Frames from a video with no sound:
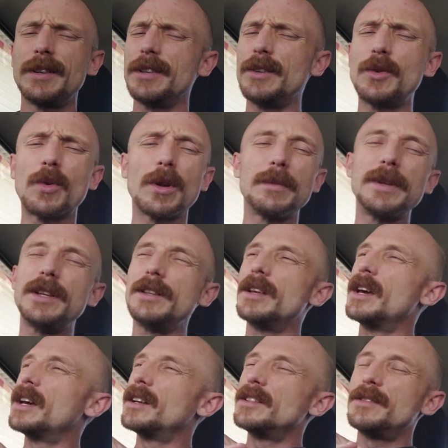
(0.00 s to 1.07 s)
You know what I mean?
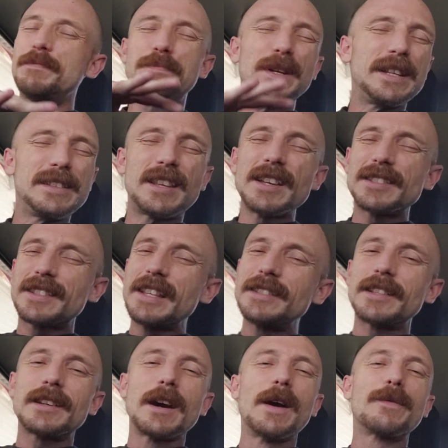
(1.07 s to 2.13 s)
but he does things
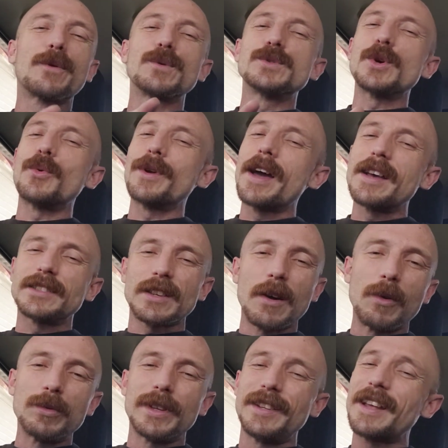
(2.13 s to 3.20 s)
to cover his own ass
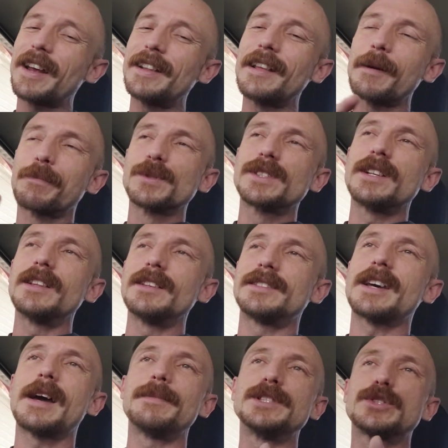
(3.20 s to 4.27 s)
only. 99% of the
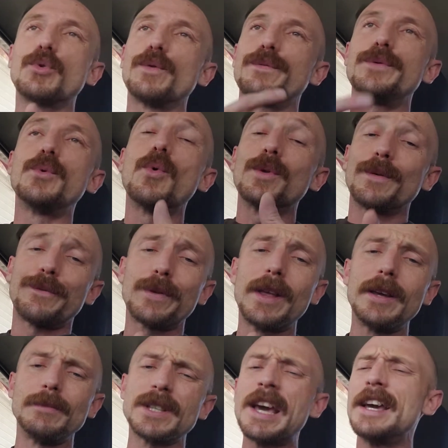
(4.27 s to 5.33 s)
time, he's throwing fuel on the
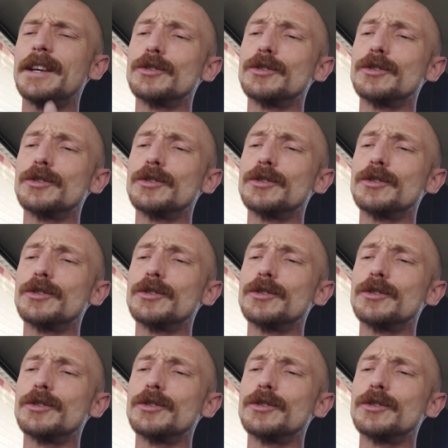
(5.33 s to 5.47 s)
flames.